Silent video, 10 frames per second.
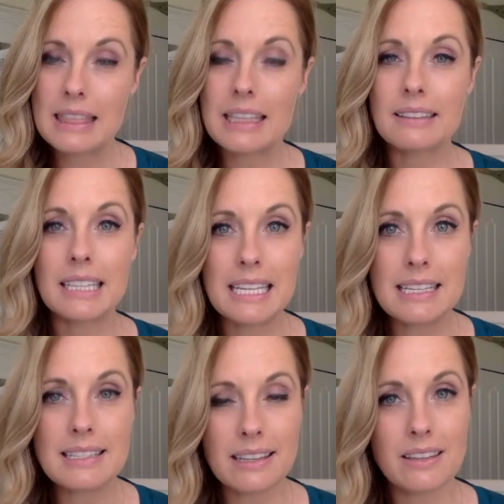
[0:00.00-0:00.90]
the link
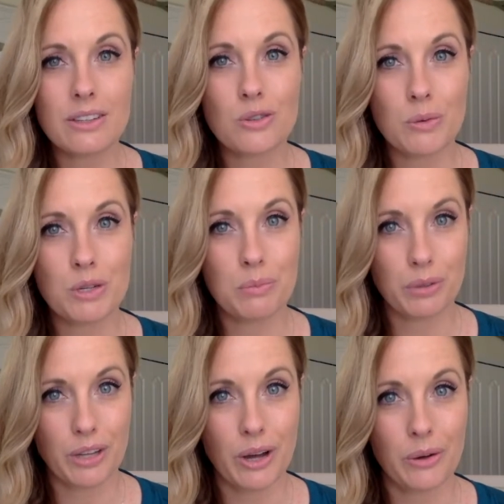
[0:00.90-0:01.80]
is in the description
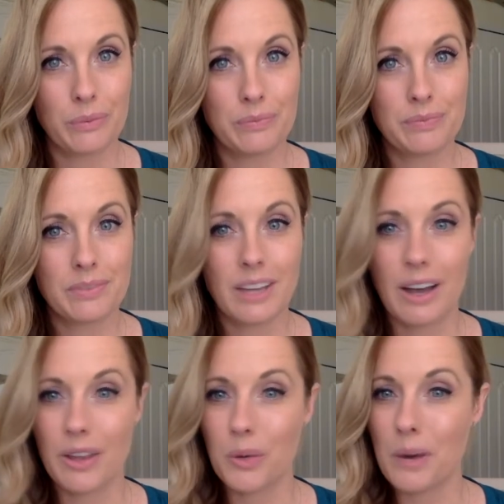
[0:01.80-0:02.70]
below.
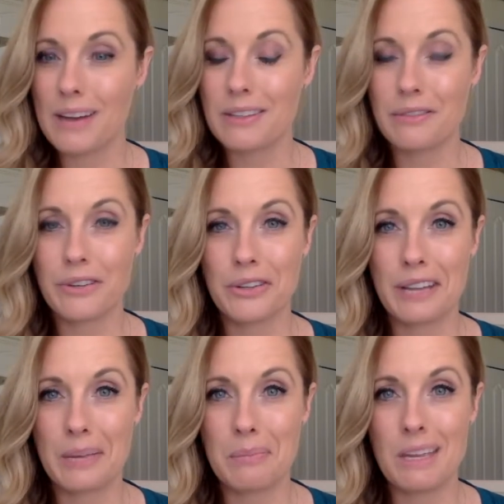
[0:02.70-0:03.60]
Otherwise, if you're
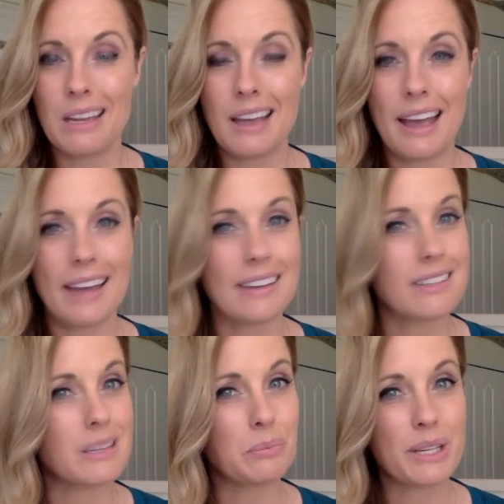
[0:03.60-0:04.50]
like me and you
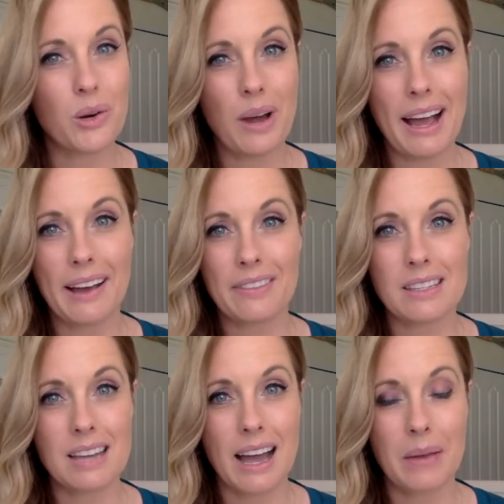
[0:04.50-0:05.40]
simply don't have the
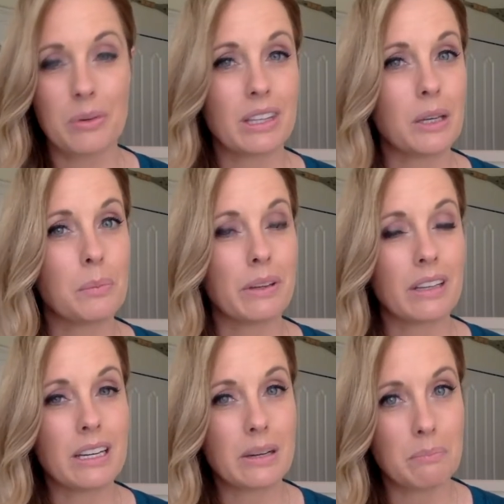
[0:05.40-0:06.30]
time or the
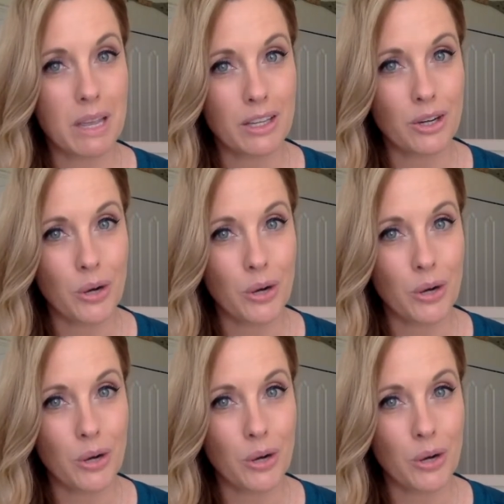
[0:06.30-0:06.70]
ability to make your